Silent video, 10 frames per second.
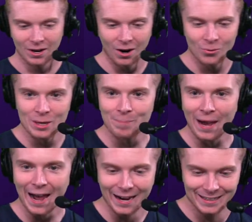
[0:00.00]
Are we
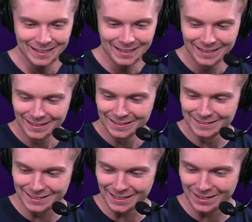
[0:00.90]
back?
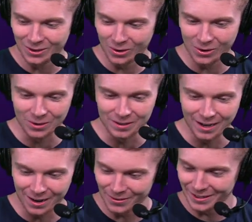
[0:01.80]
Z cool.
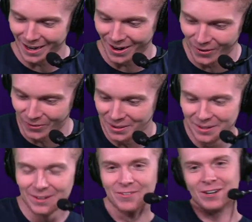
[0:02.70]
Oh no.
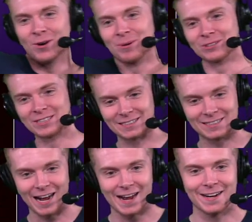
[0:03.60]
We almost just
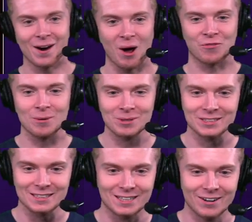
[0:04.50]
signed off.
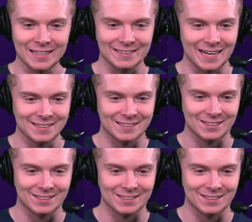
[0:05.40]
Almost just clicked end